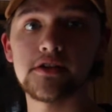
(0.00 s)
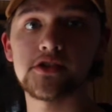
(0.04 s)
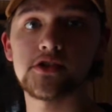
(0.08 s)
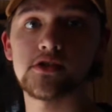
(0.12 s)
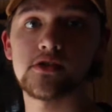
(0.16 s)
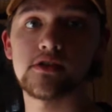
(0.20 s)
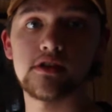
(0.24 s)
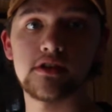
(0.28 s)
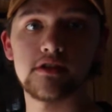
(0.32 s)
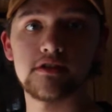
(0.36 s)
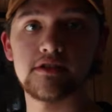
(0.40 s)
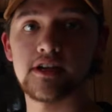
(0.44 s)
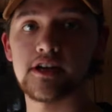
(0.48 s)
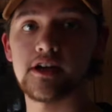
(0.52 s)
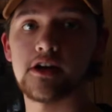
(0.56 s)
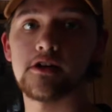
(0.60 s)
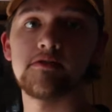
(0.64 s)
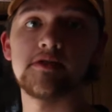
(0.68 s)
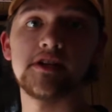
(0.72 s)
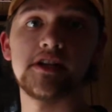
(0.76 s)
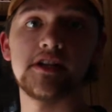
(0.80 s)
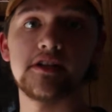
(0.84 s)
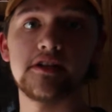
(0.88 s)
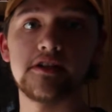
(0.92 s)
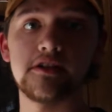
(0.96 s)
so clearly all
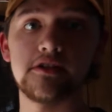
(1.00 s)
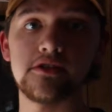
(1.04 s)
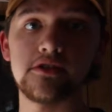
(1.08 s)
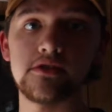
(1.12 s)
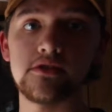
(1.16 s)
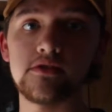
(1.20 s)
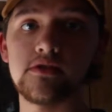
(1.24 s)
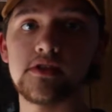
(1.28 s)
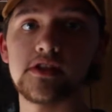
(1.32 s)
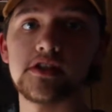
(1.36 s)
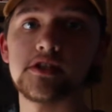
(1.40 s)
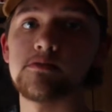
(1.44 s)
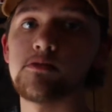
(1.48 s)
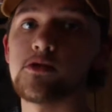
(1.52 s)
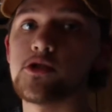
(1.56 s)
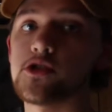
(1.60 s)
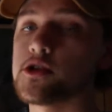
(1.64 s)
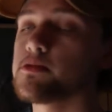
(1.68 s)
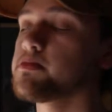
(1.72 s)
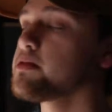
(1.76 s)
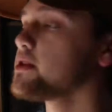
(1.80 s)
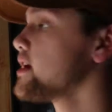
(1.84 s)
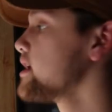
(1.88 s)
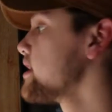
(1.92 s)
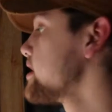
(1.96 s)
we need to do is
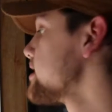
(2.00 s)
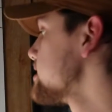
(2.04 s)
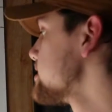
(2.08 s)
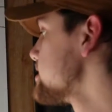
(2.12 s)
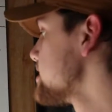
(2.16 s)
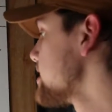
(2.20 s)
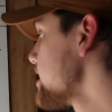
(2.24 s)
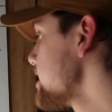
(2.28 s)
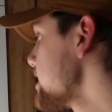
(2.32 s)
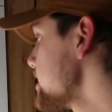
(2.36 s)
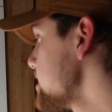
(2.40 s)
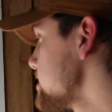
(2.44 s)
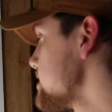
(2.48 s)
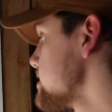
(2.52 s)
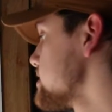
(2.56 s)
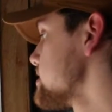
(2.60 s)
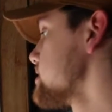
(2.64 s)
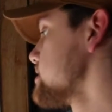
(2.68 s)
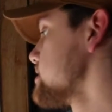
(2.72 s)
multiply an a